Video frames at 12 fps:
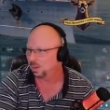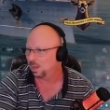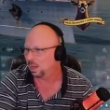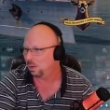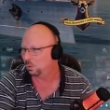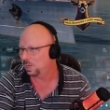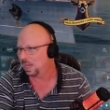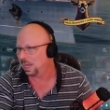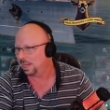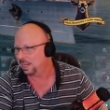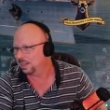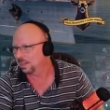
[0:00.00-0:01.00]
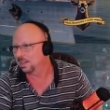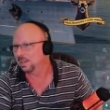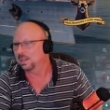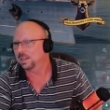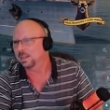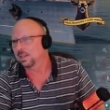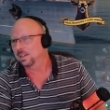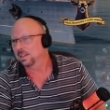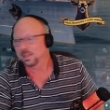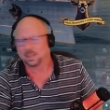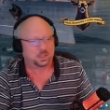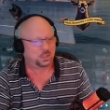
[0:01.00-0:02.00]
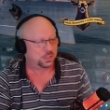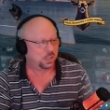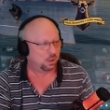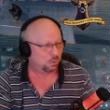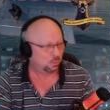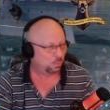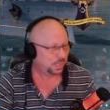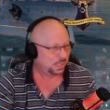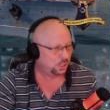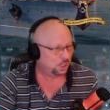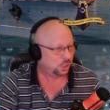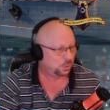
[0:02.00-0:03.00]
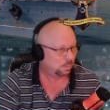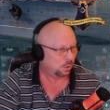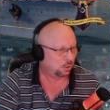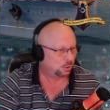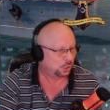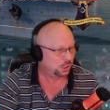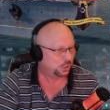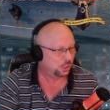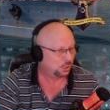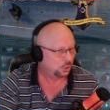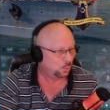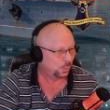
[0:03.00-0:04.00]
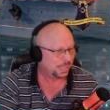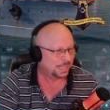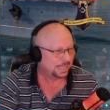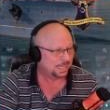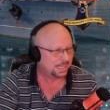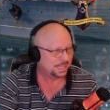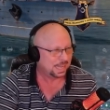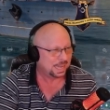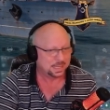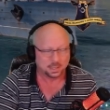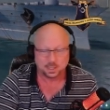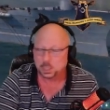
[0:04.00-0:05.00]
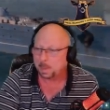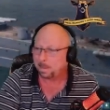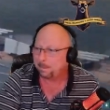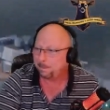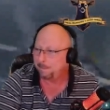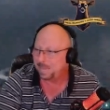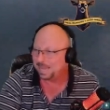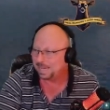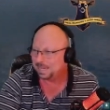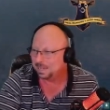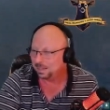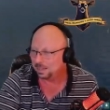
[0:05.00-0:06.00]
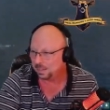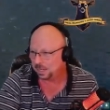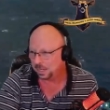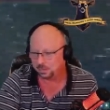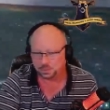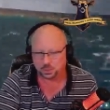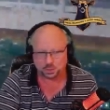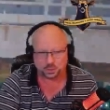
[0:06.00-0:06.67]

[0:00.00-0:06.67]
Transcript: Okay. So we just purchased 20 Santa's big gifts.